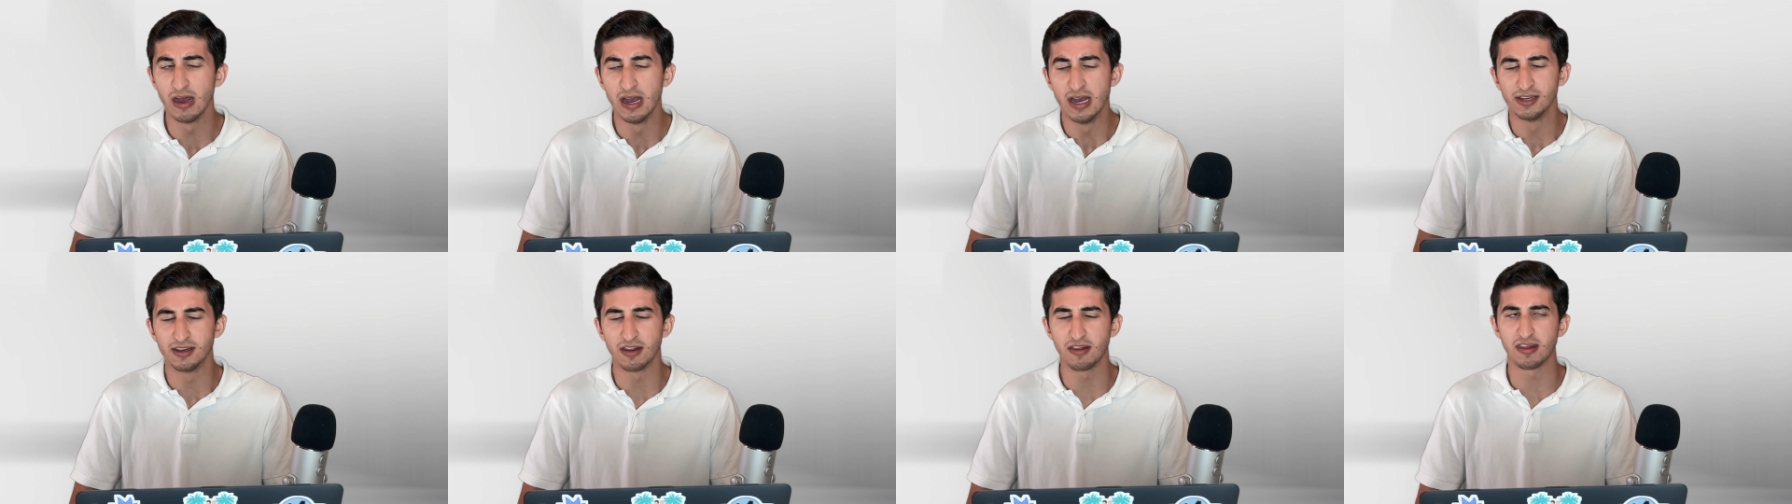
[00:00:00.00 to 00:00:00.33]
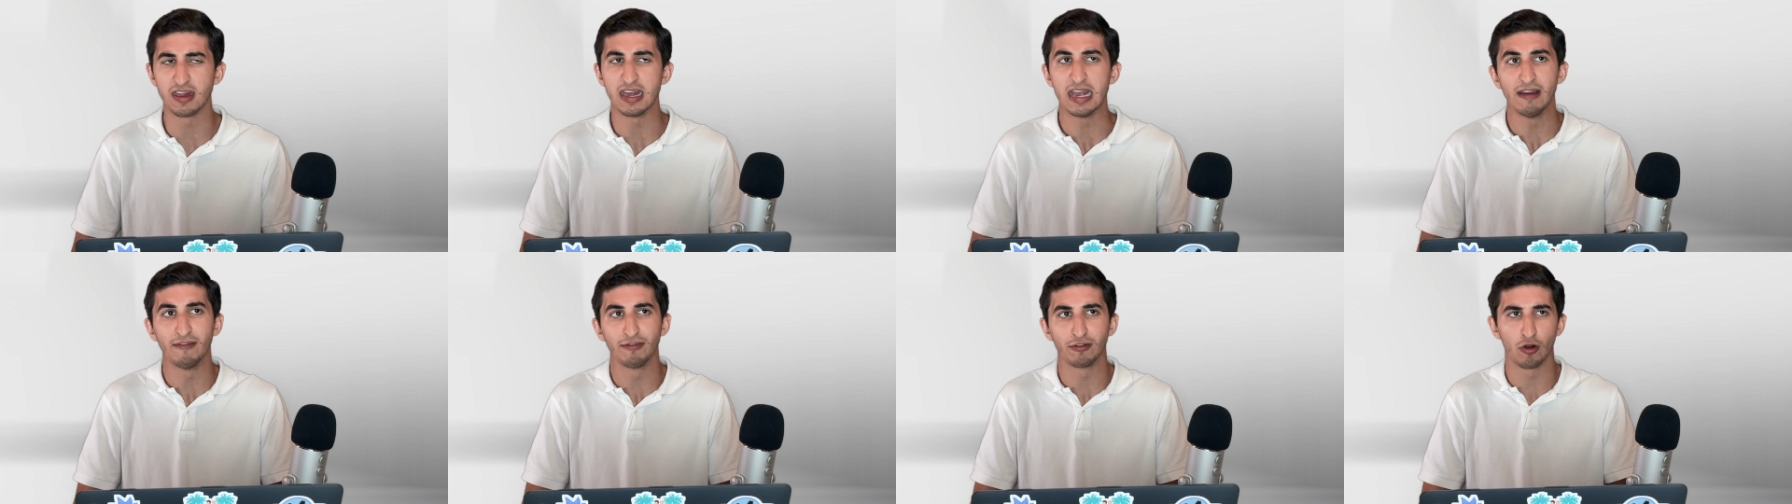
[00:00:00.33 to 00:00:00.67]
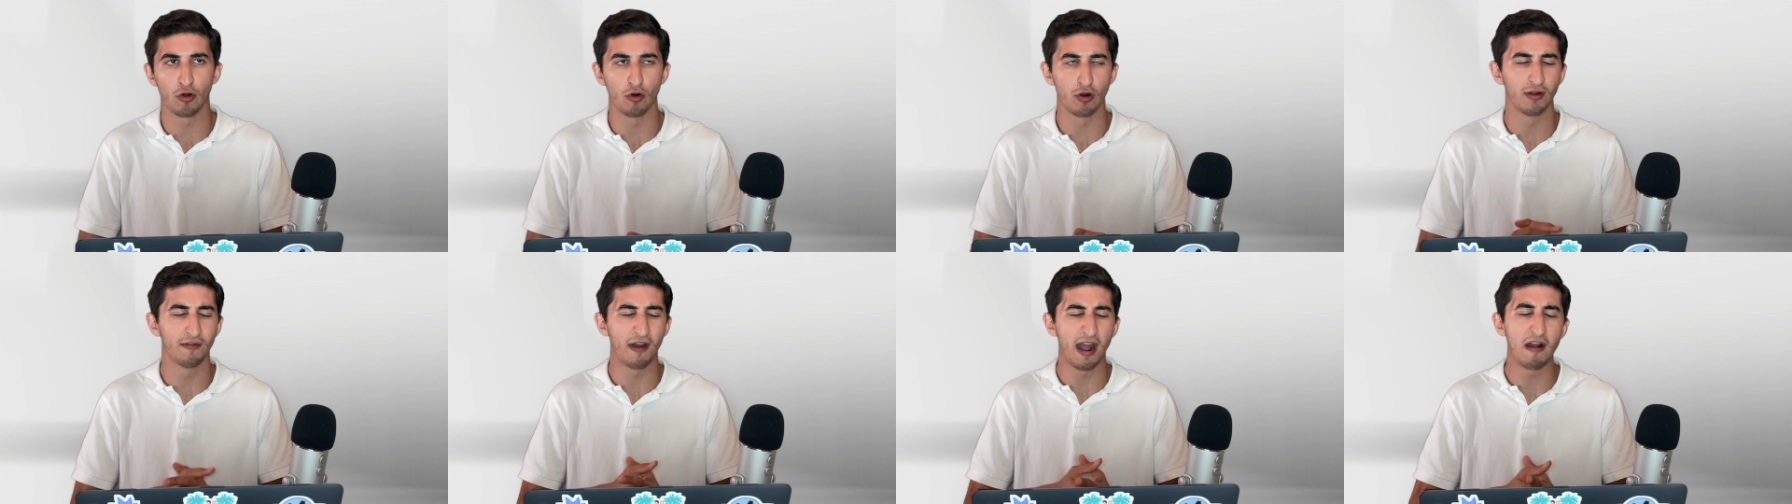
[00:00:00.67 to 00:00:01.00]
to see if
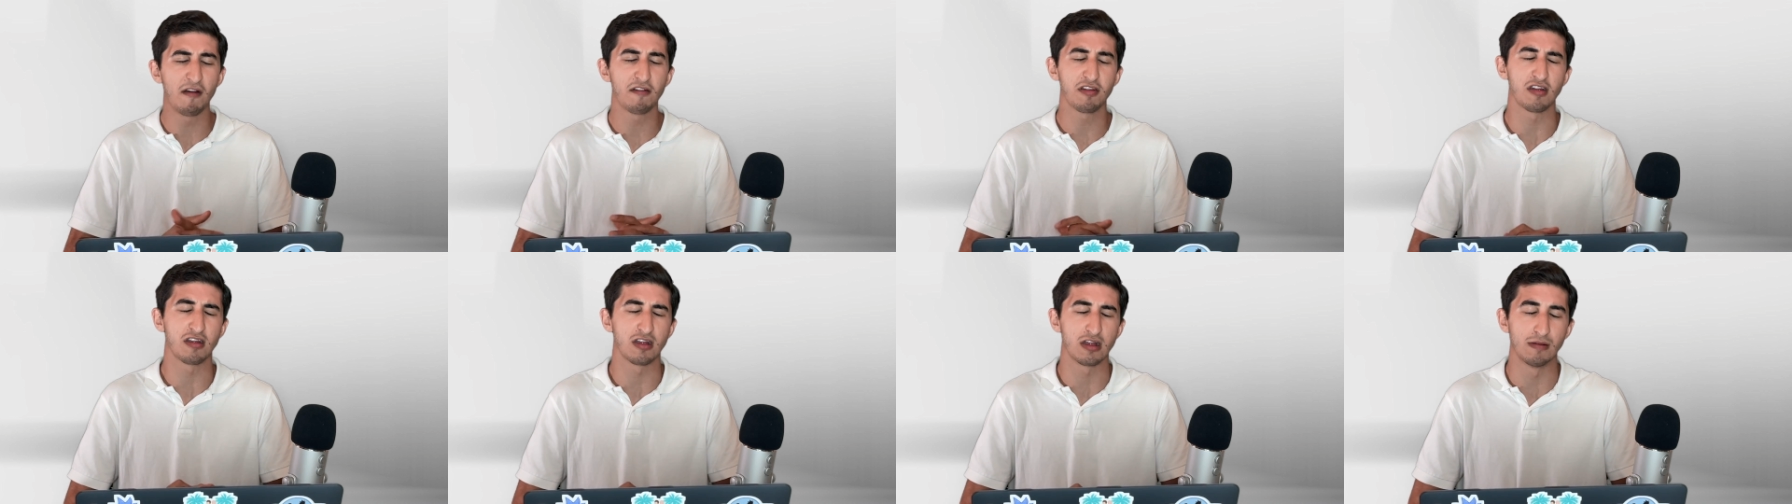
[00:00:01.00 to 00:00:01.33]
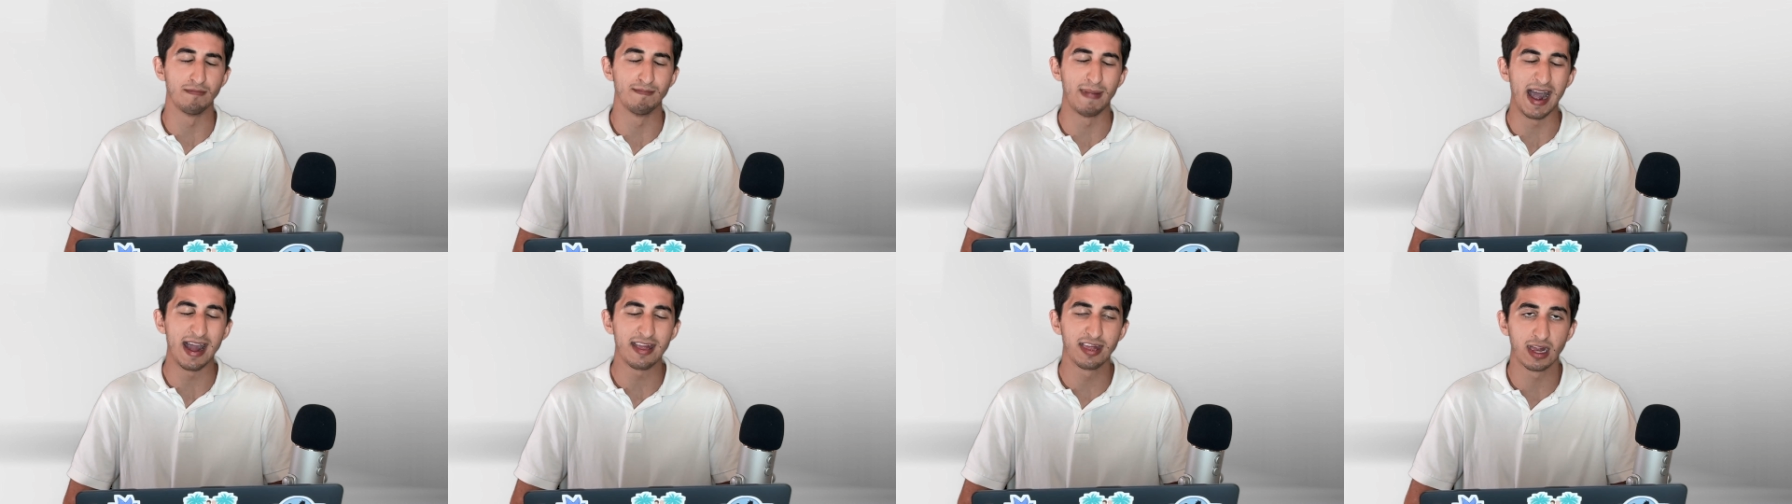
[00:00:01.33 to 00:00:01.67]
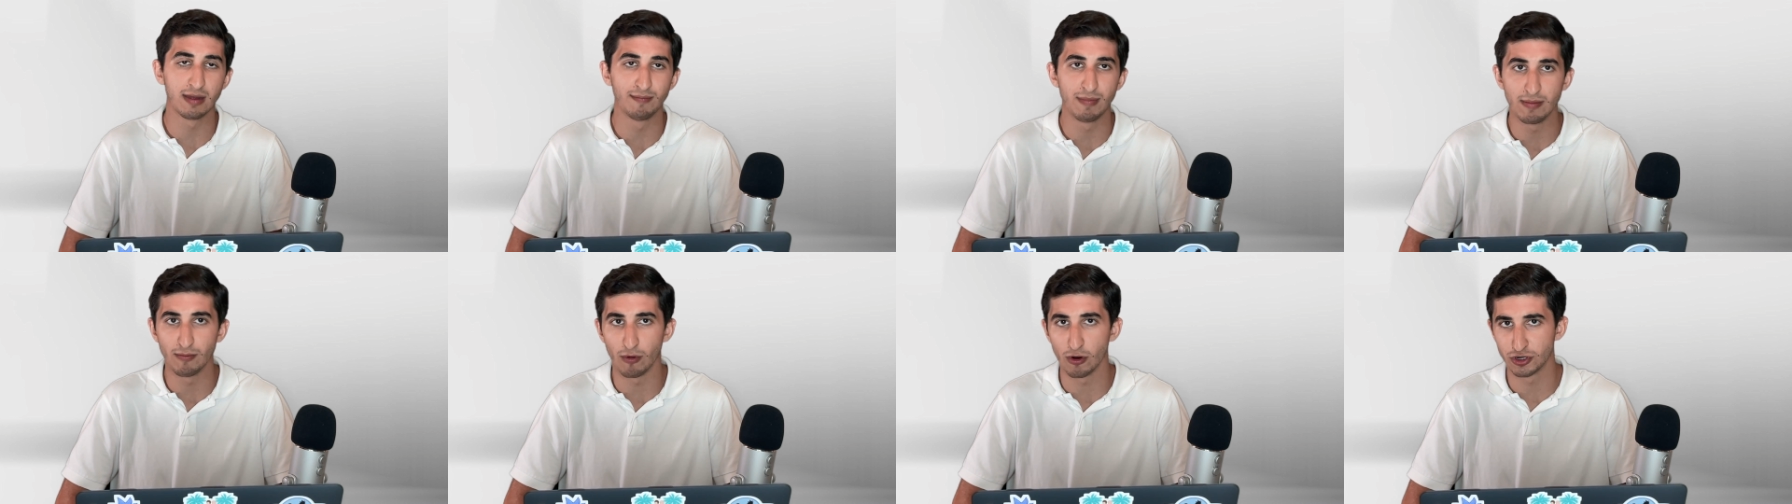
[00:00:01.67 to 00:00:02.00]
coronaviruses and bats can
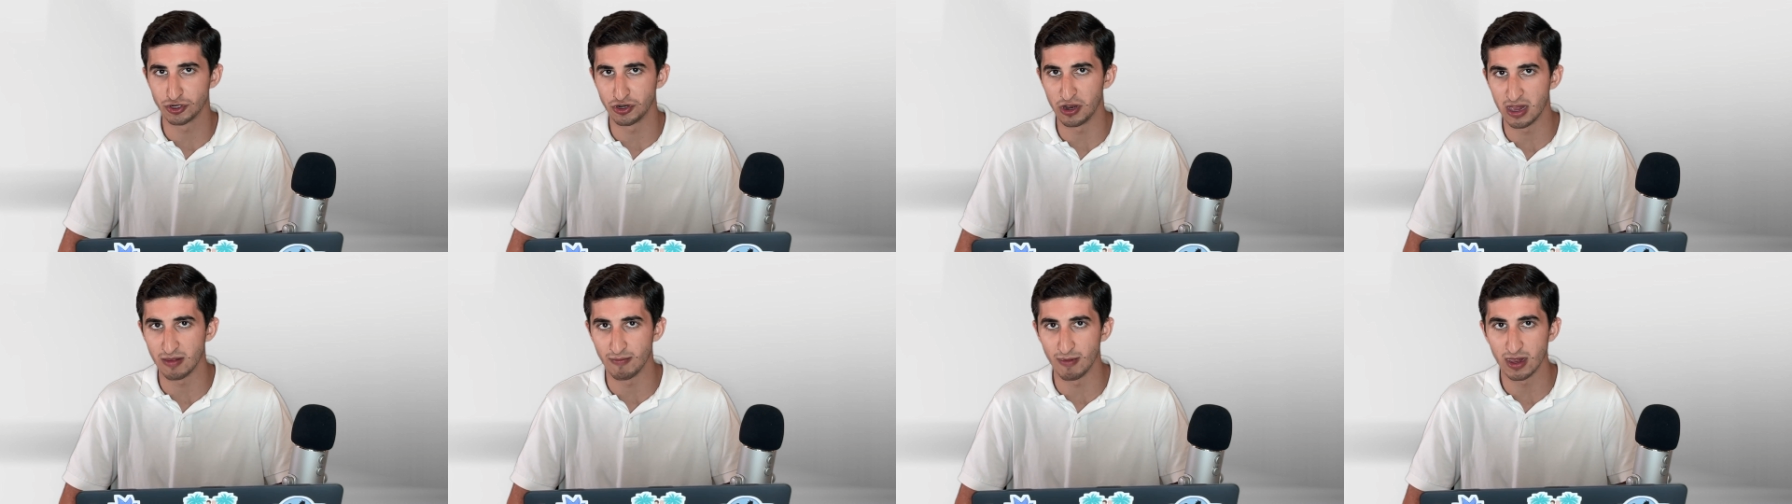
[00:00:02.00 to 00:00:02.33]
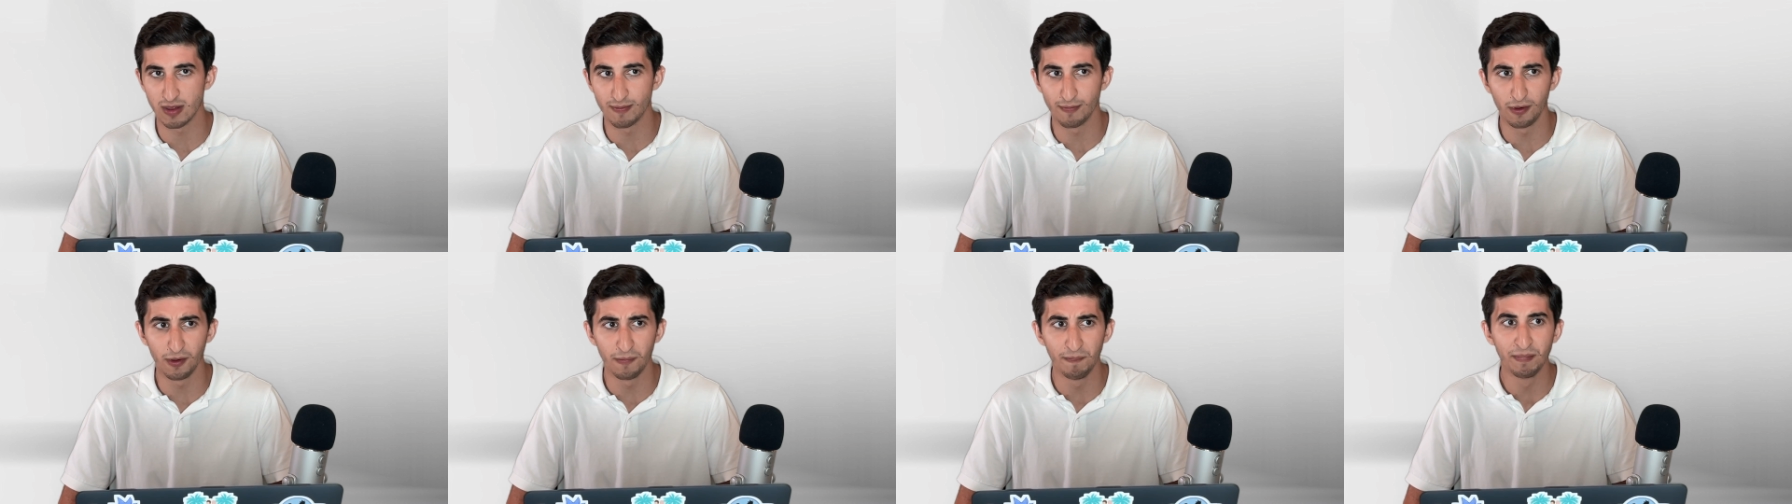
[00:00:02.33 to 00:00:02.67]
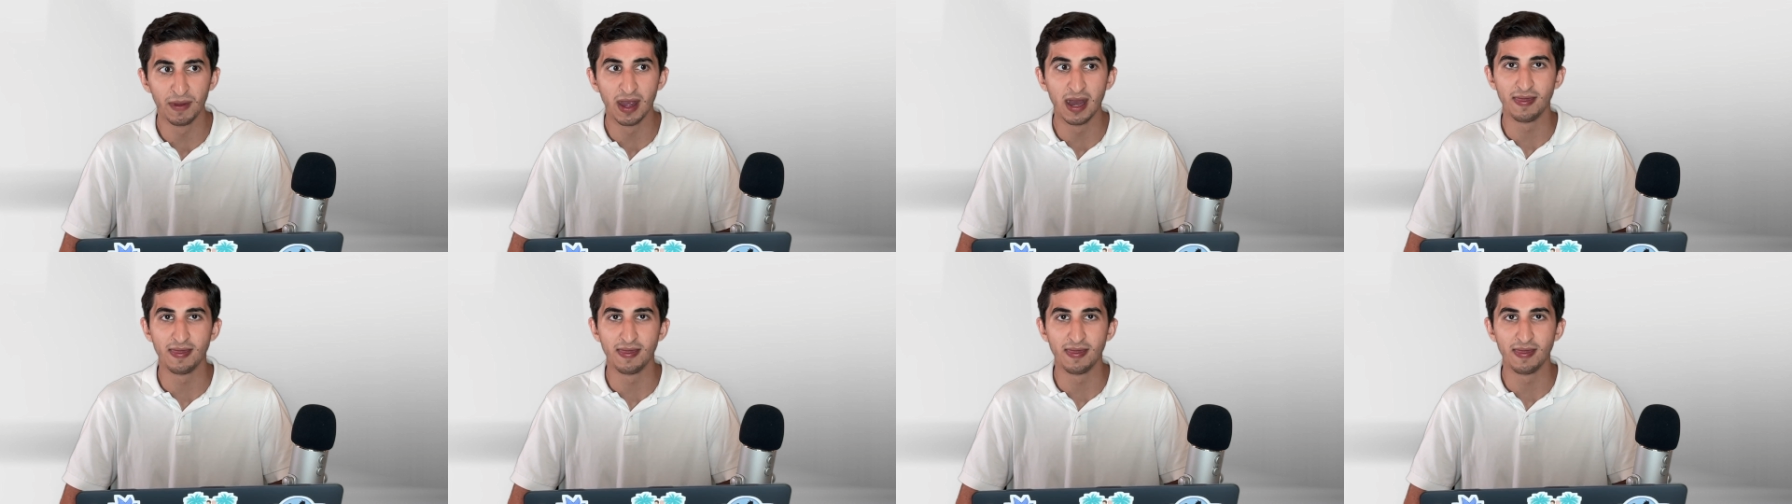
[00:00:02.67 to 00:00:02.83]
be more transmissible,